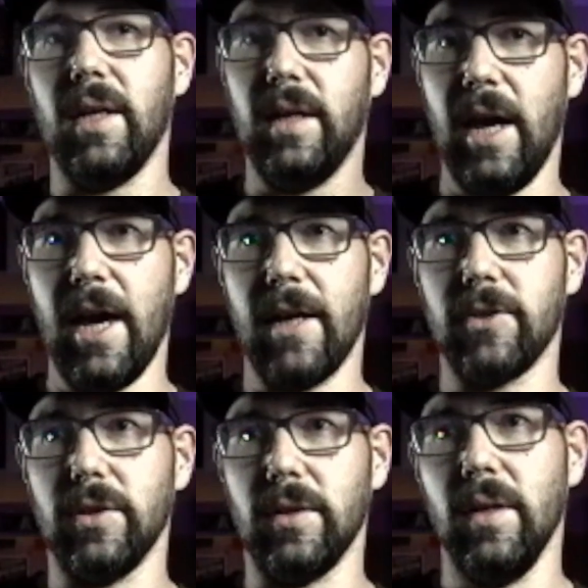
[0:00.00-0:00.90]

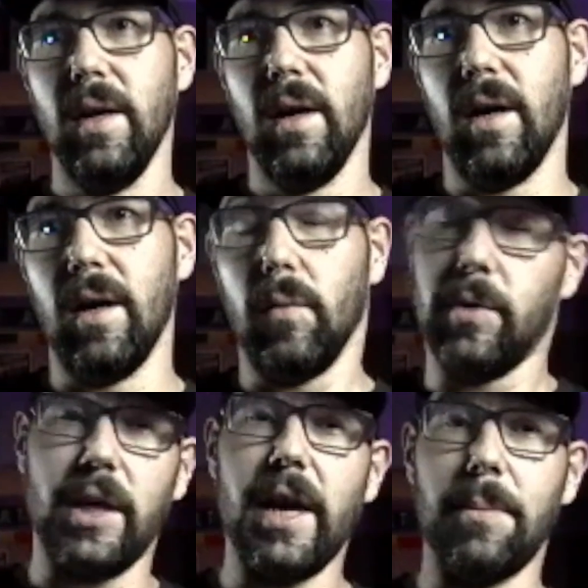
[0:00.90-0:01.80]
action, which
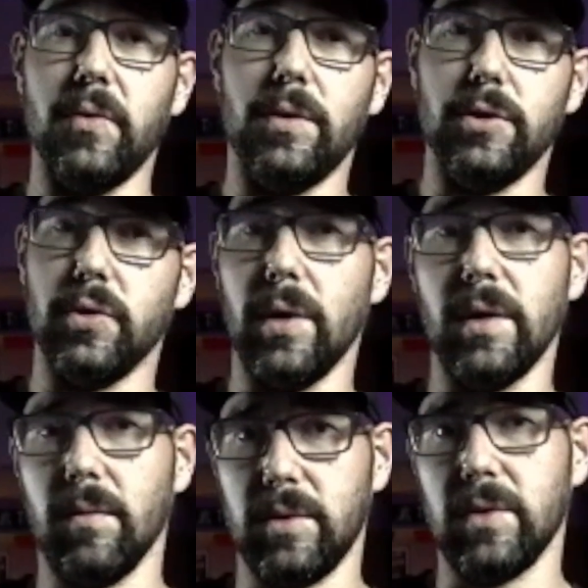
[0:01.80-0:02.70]
I happen to enjoy,
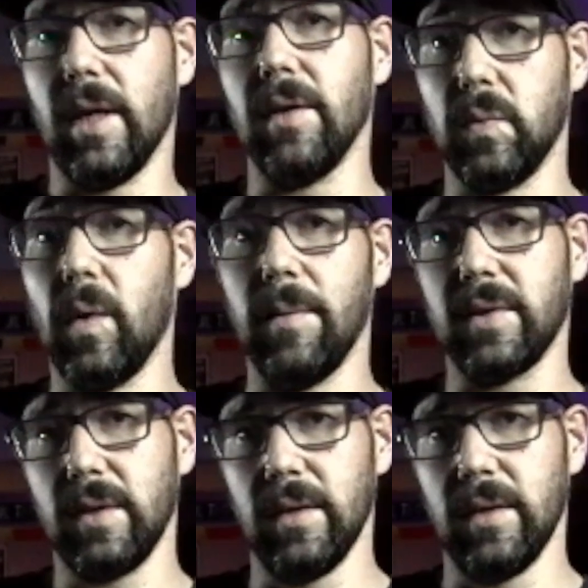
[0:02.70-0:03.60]
which again is why I'm
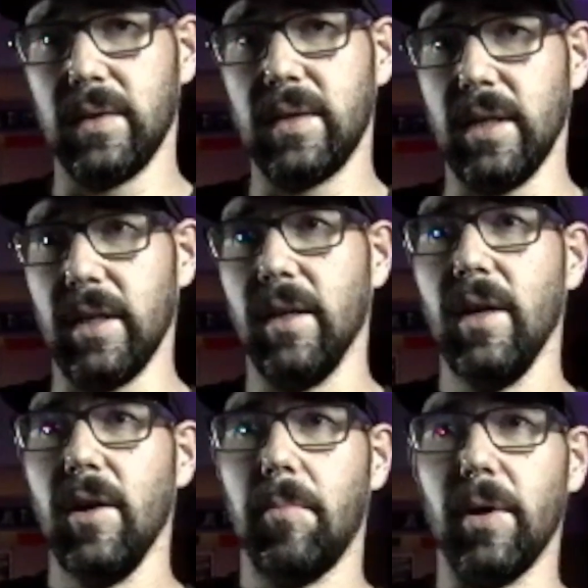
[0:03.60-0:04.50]
excited to see it.
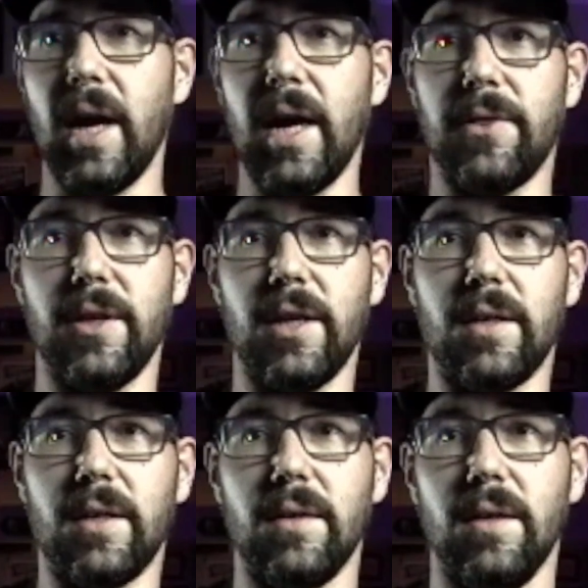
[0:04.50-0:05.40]
But I
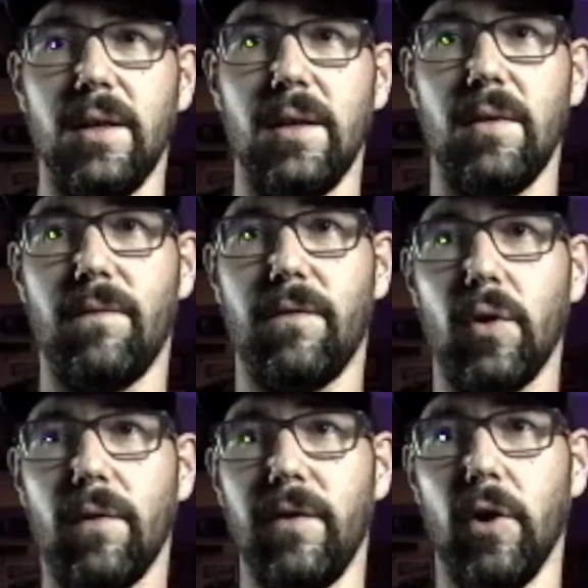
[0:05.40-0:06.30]
think for
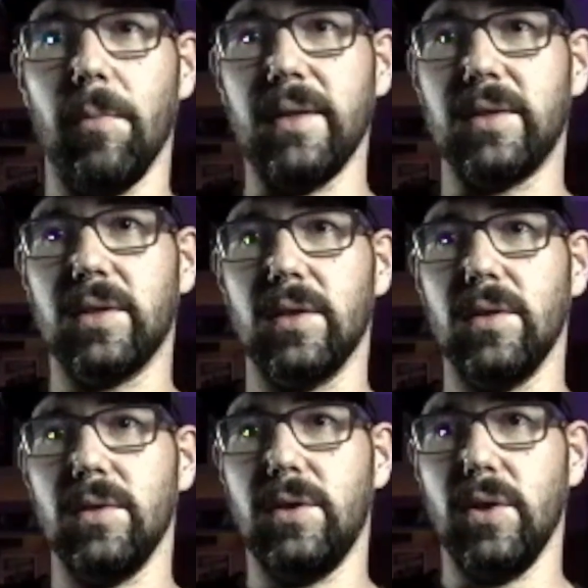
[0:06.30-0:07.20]
a film that's
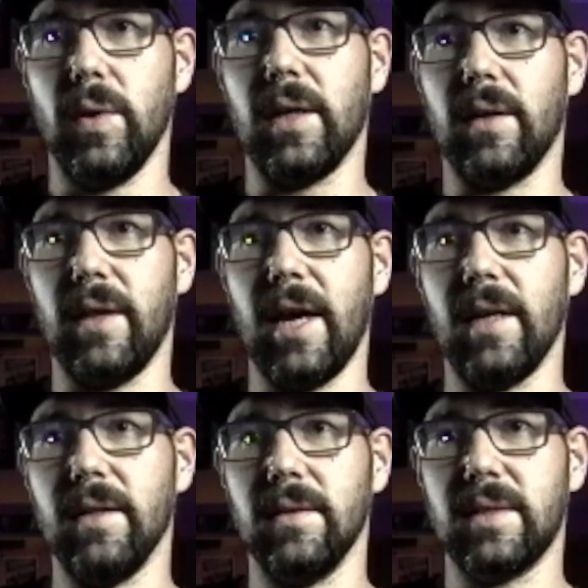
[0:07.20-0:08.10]
doing that
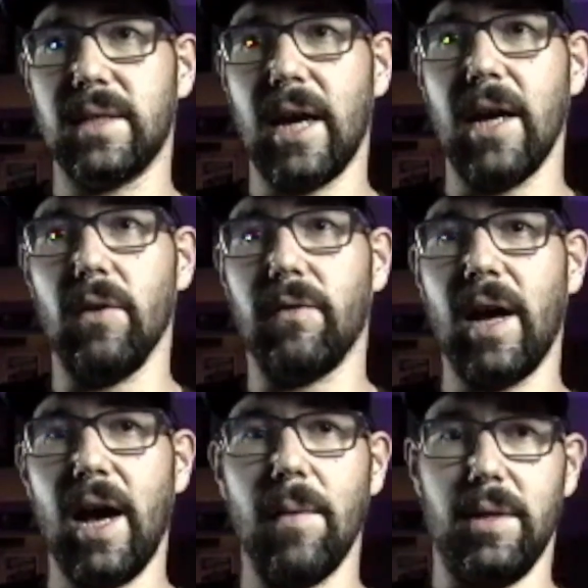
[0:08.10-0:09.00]
style of
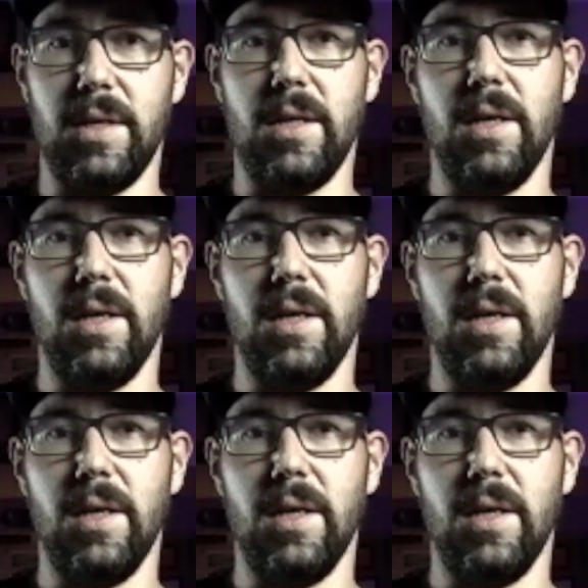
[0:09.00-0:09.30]
comedy,